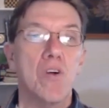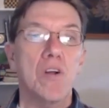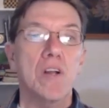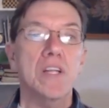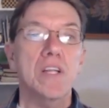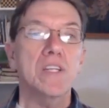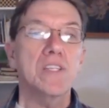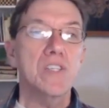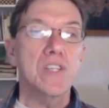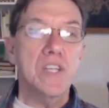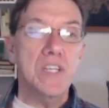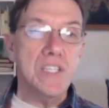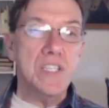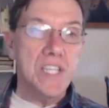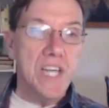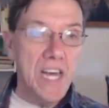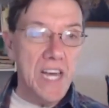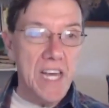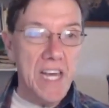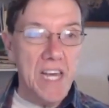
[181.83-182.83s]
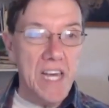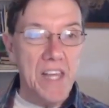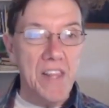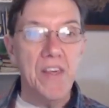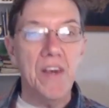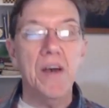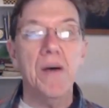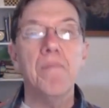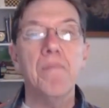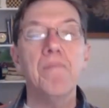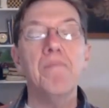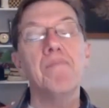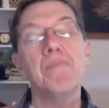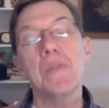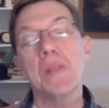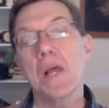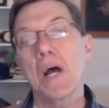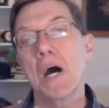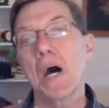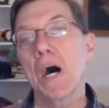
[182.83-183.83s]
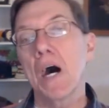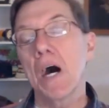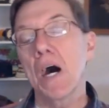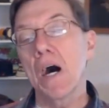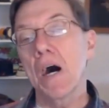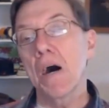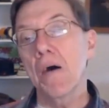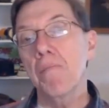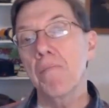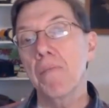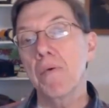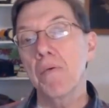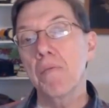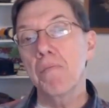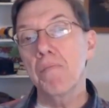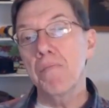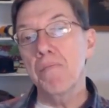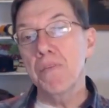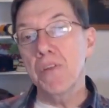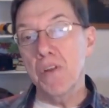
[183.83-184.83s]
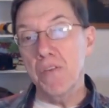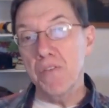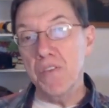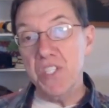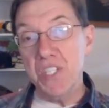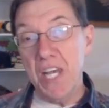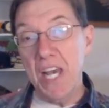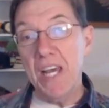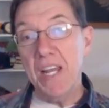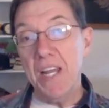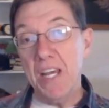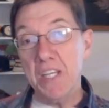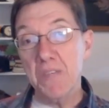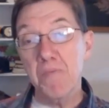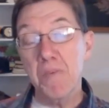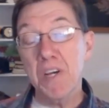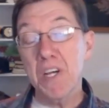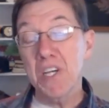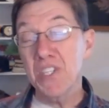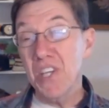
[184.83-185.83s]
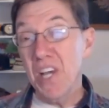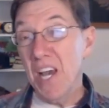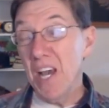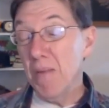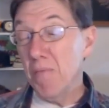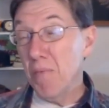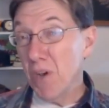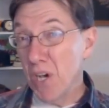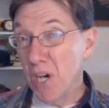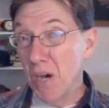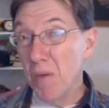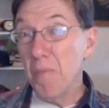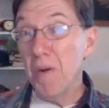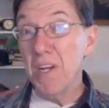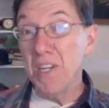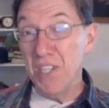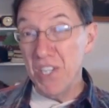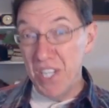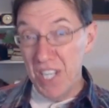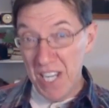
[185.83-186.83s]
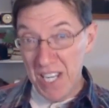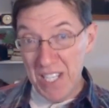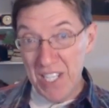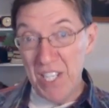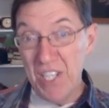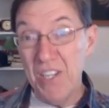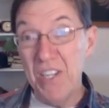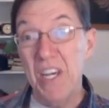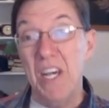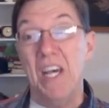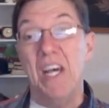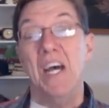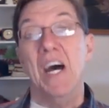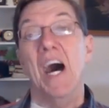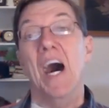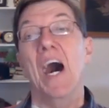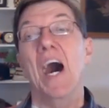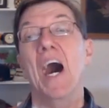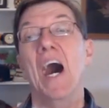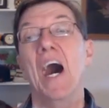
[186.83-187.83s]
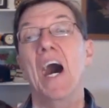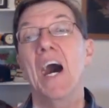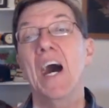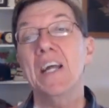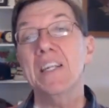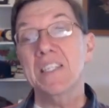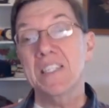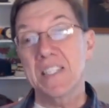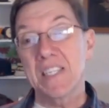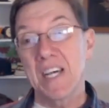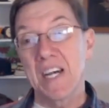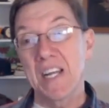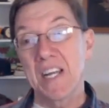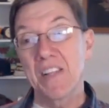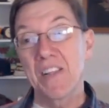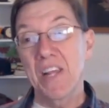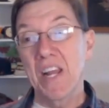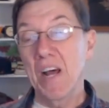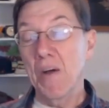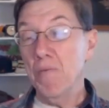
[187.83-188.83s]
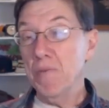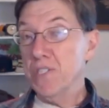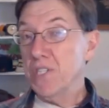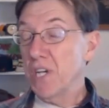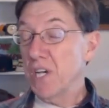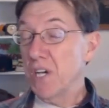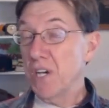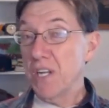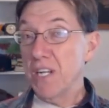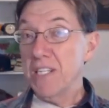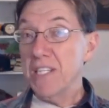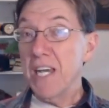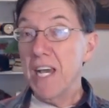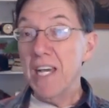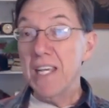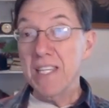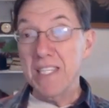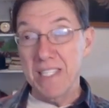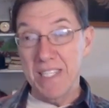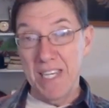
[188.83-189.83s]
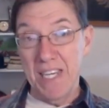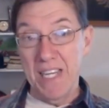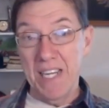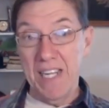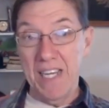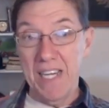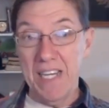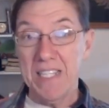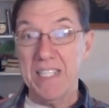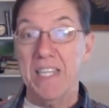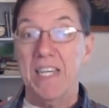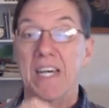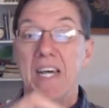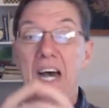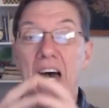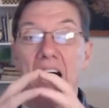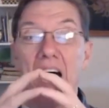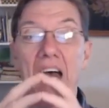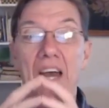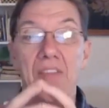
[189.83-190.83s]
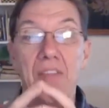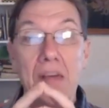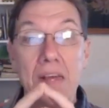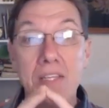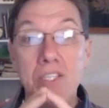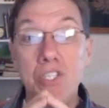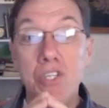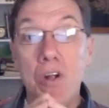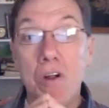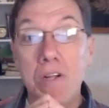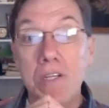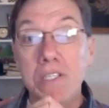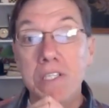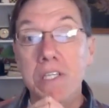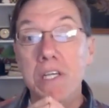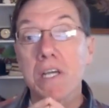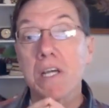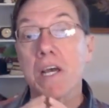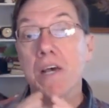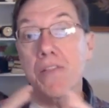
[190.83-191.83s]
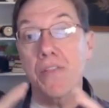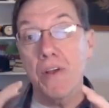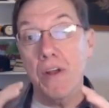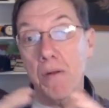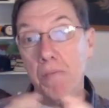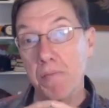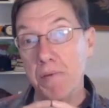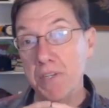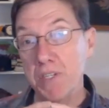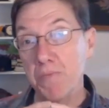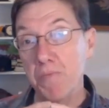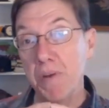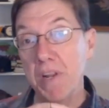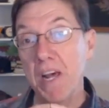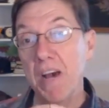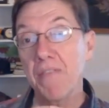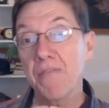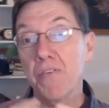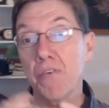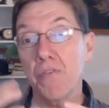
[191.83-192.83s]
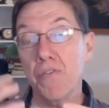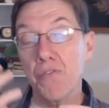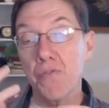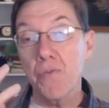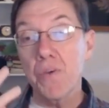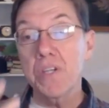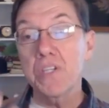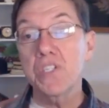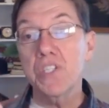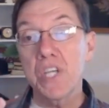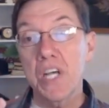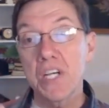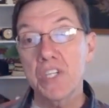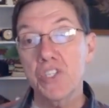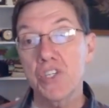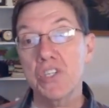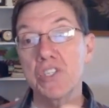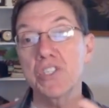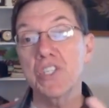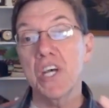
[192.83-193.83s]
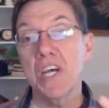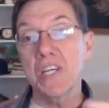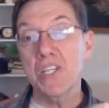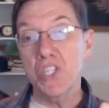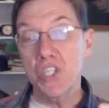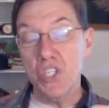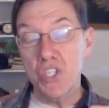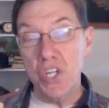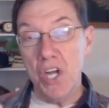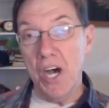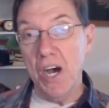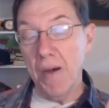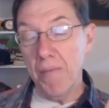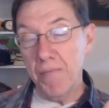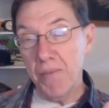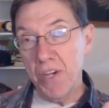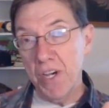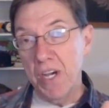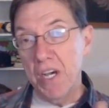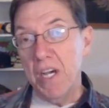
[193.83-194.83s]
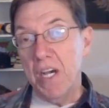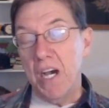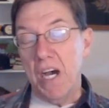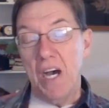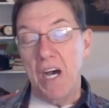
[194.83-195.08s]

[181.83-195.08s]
started taking them, the Xanax, because they had become addicted. I decided that I wasn't going to take the Xanax. I then started seeing a therapist, but after 3 sessions, I stopped.